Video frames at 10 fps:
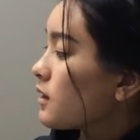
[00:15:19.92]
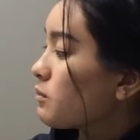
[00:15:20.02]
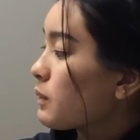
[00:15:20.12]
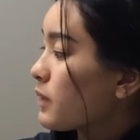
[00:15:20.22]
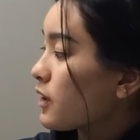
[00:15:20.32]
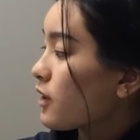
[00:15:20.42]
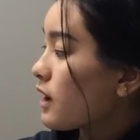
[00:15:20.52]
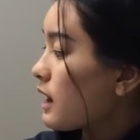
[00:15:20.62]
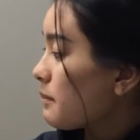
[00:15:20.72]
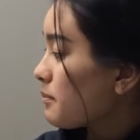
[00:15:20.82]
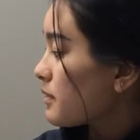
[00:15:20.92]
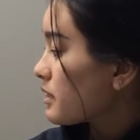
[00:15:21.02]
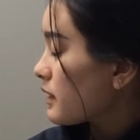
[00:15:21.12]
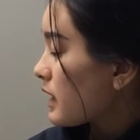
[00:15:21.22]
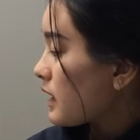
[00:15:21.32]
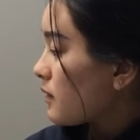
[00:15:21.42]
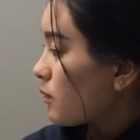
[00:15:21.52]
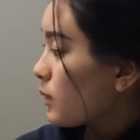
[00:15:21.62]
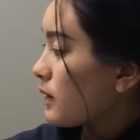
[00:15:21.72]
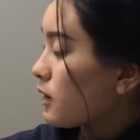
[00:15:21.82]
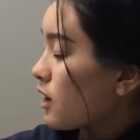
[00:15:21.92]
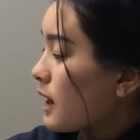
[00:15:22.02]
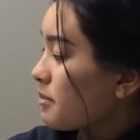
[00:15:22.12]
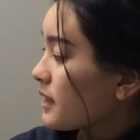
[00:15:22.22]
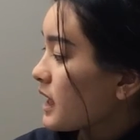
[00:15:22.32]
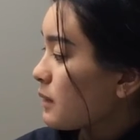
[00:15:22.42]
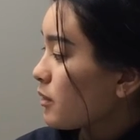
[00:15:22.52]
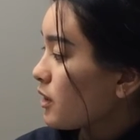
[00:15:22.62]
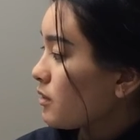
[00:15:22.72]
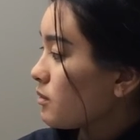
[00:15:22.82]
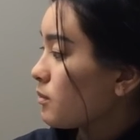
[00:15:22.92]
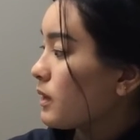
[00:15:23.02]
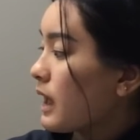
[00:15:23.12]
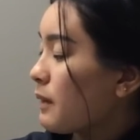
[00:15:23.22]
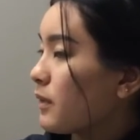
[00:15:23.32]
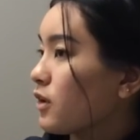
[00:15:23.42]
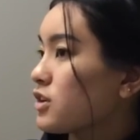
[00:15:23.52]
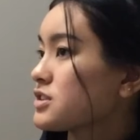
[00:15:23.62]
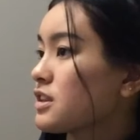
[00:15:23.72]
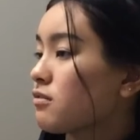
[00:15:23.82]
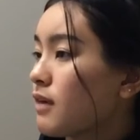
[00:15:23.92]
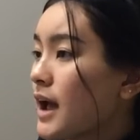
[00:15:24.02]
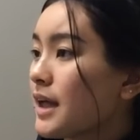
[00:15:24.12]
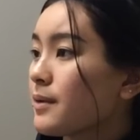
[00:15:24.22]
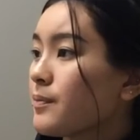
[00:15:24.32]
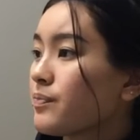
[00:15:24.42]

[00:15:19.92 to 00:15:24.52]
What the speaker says: When we go up the keyboard and we go to the right,